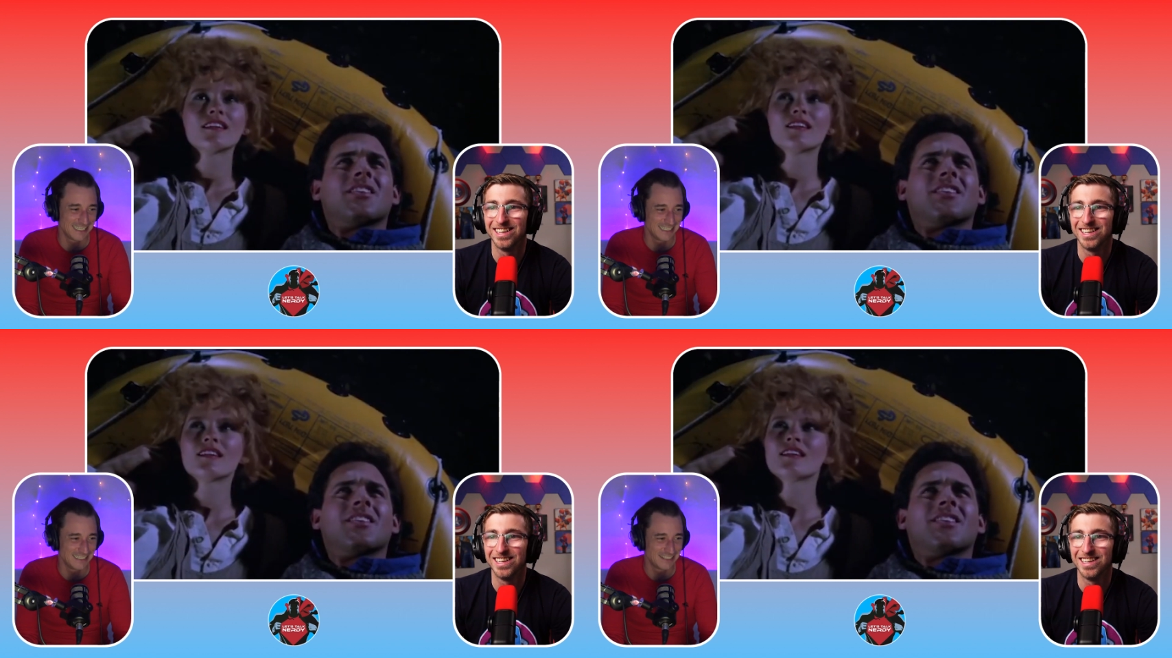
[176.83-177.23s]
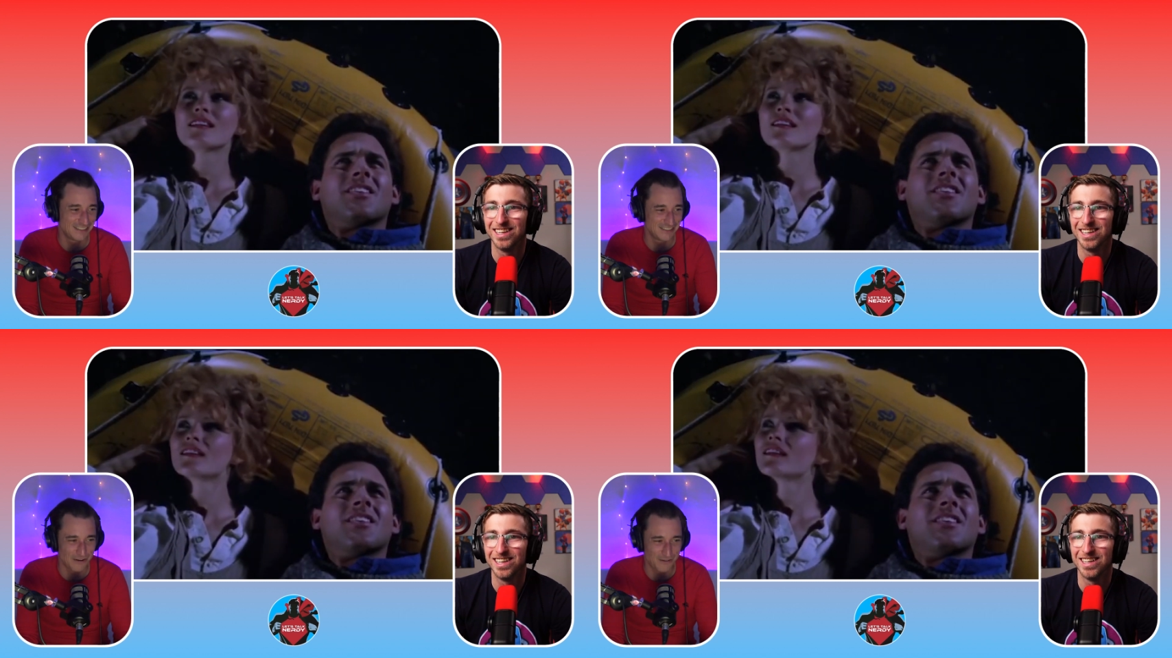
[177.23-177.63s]

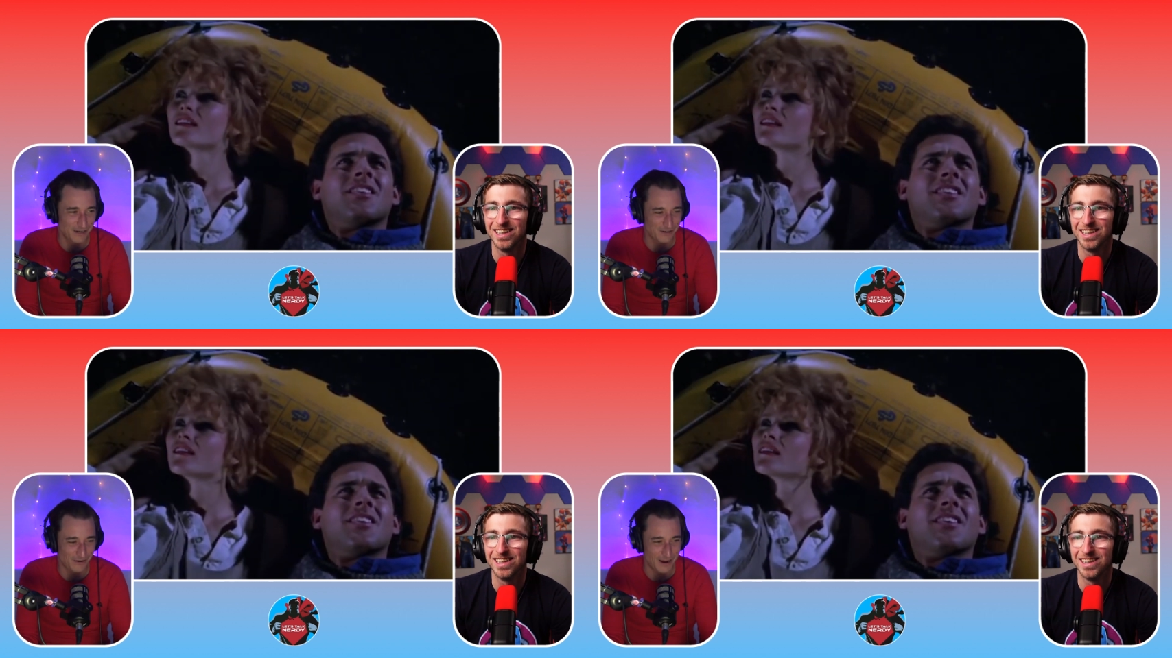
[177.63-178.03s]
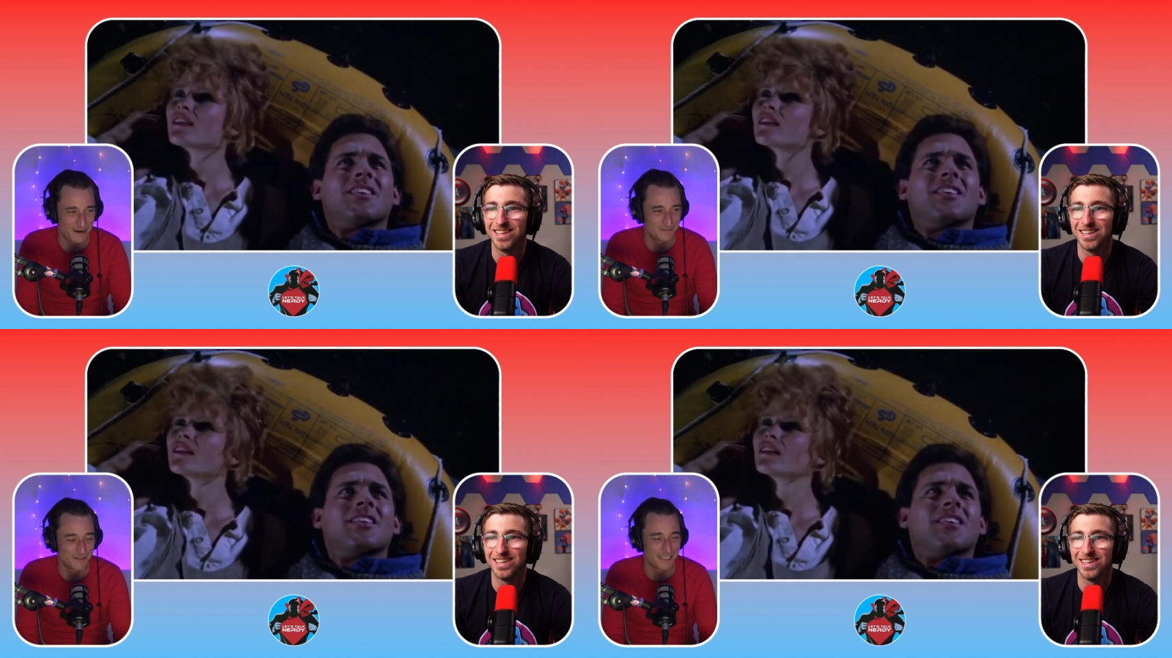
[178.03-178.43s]
Speaker 1: so
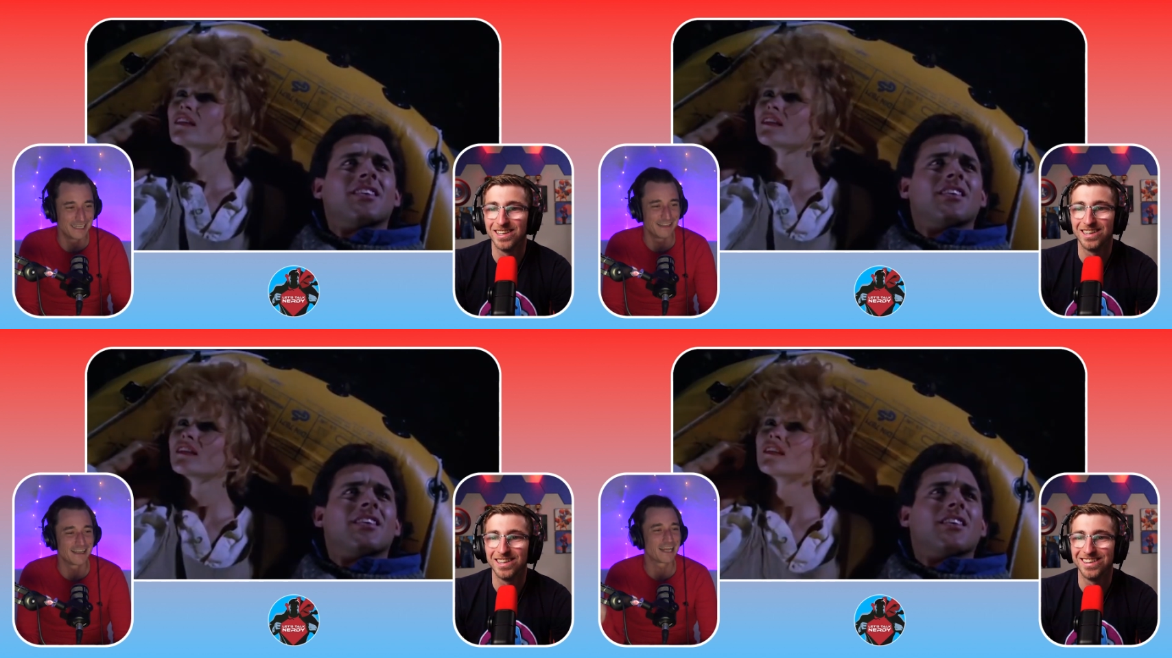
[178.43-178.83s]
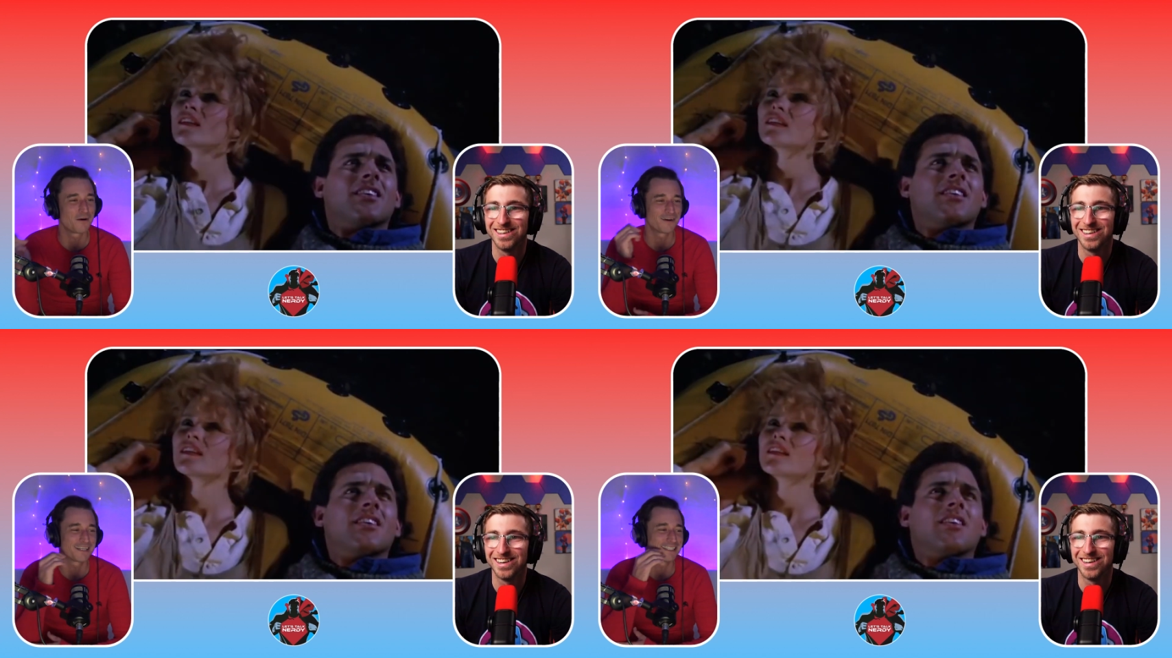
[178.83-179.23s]
incredibly like. I
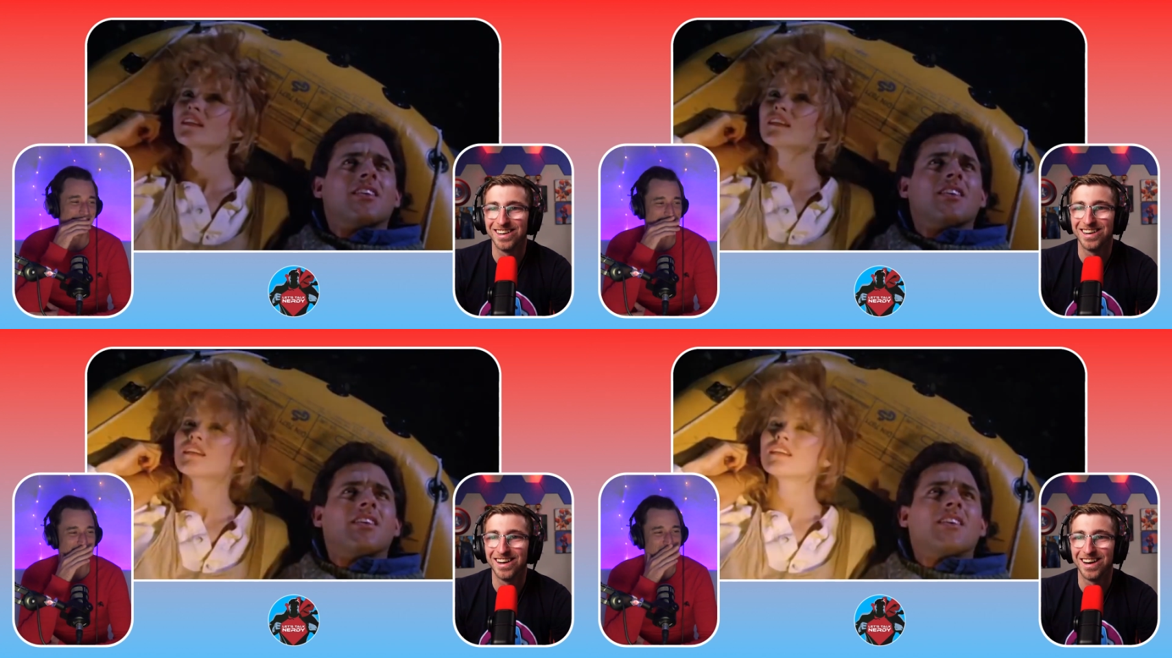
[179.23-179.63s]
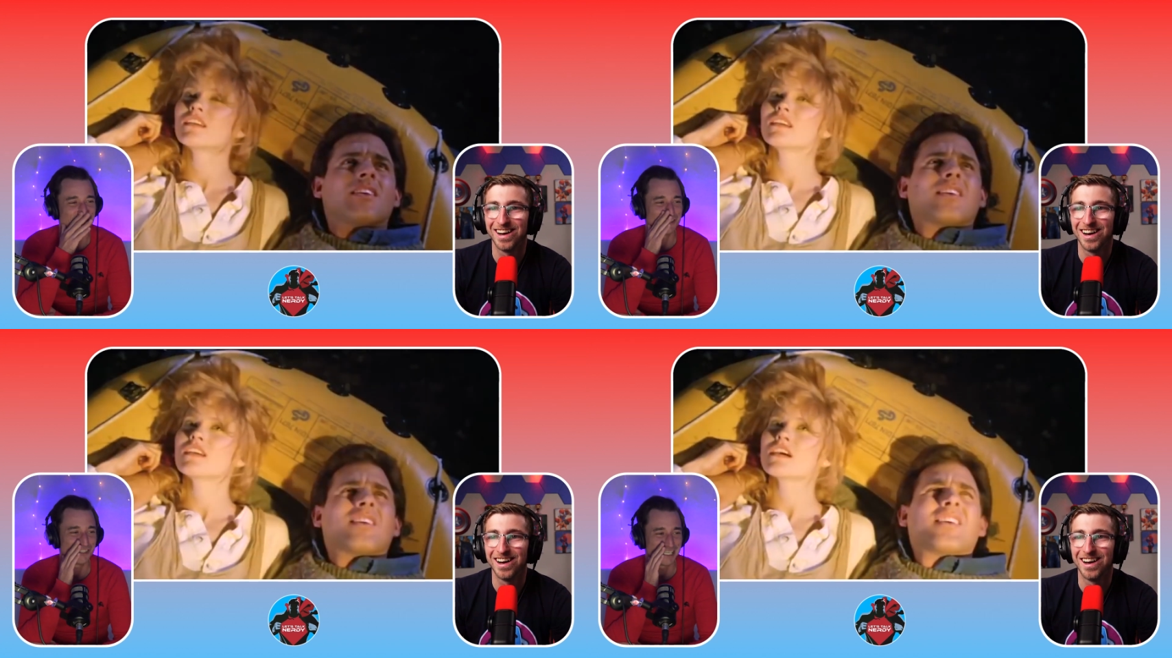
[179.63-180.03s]
don't want to say it's
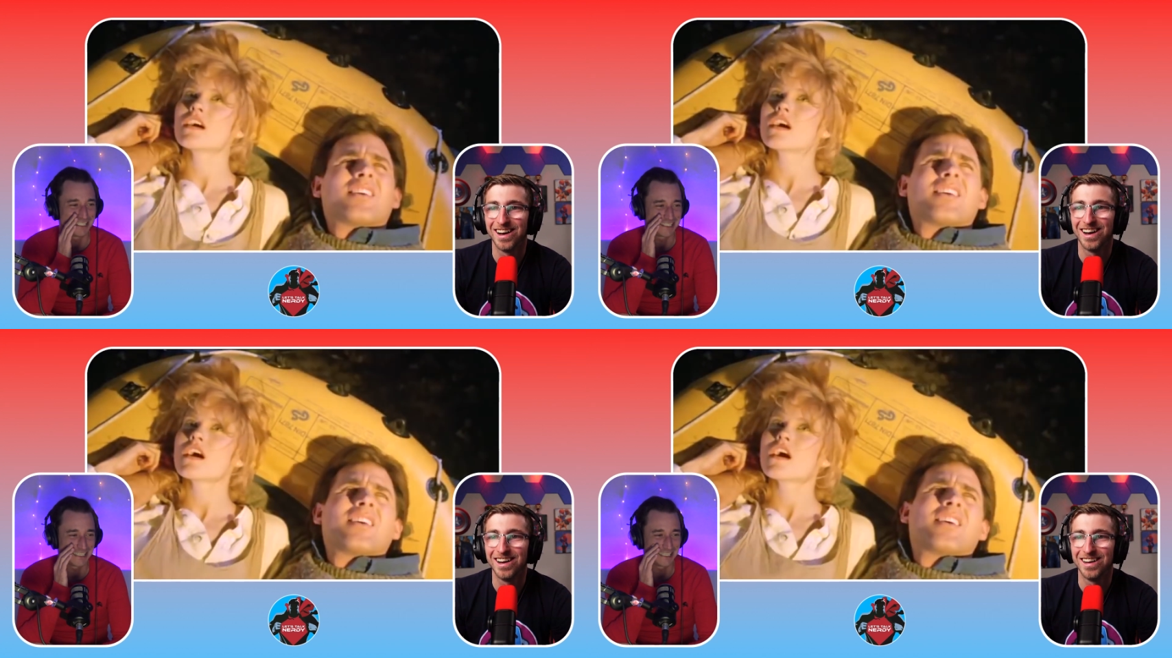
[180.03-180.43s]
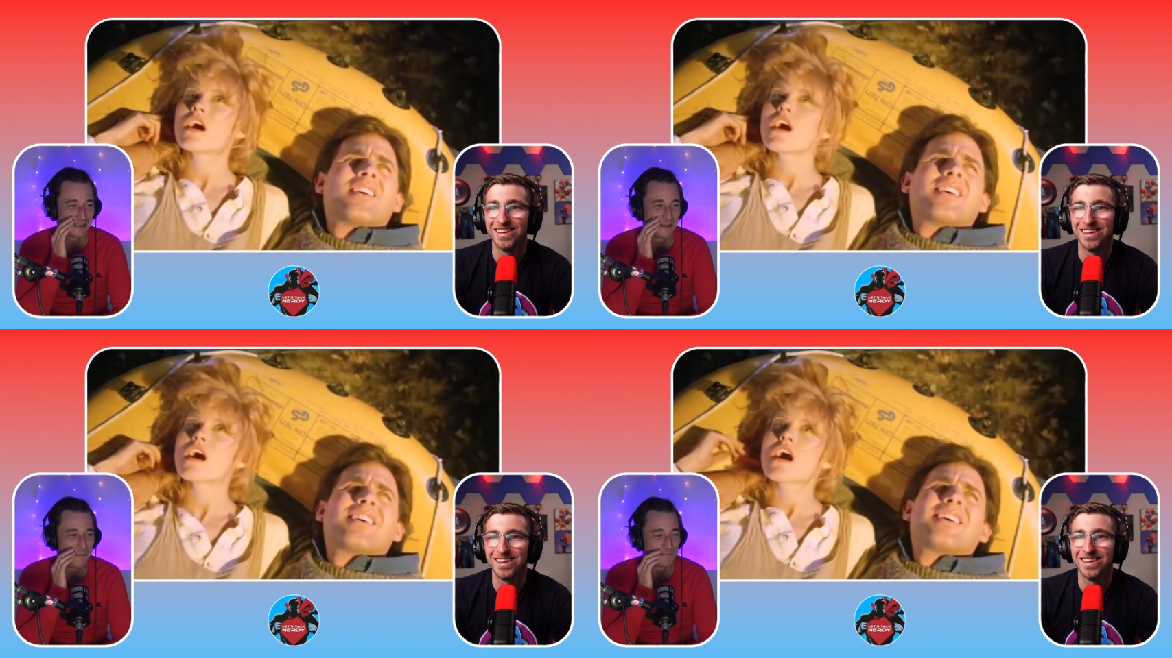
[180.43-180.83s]
cheesy,
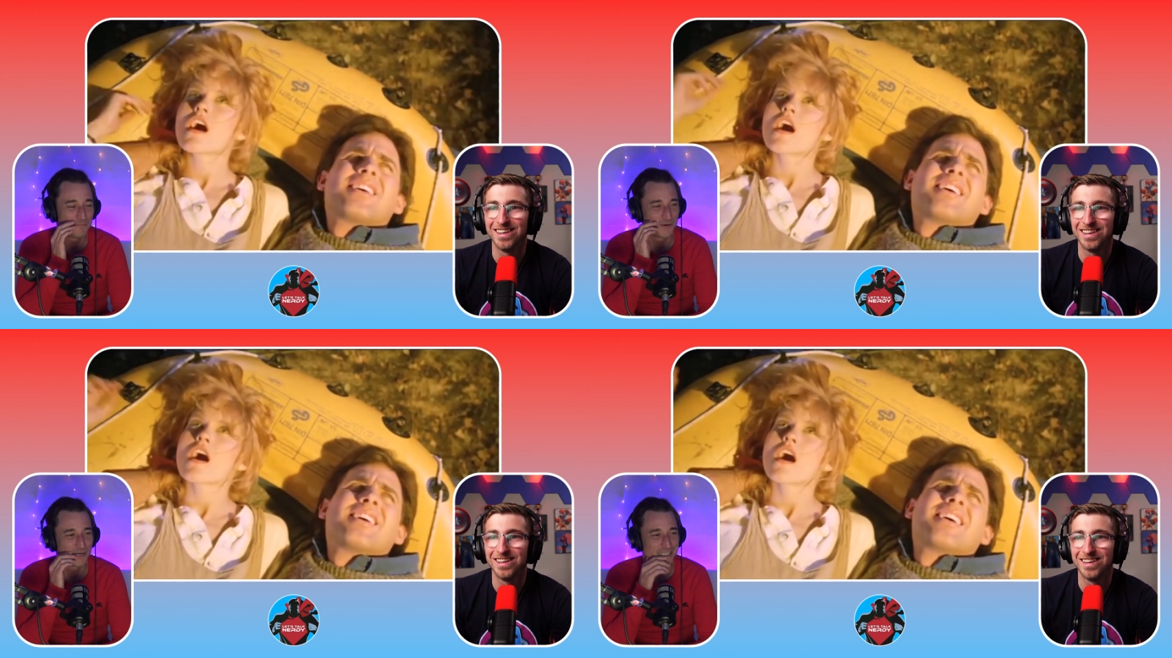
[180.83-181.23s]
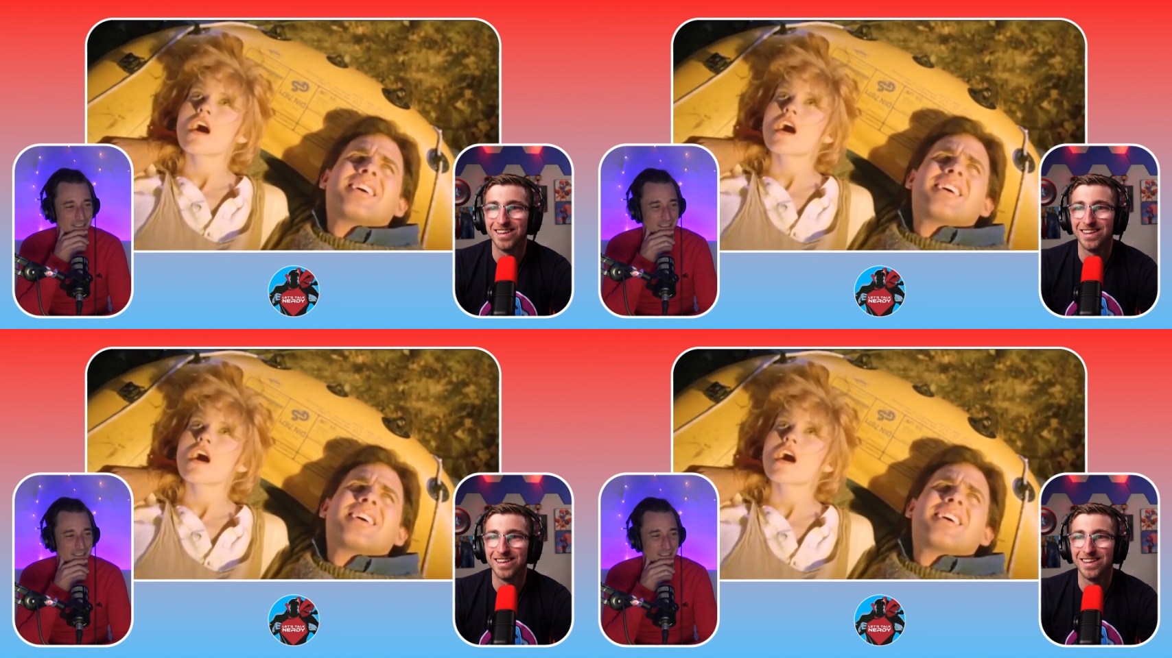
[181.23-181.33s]
but it's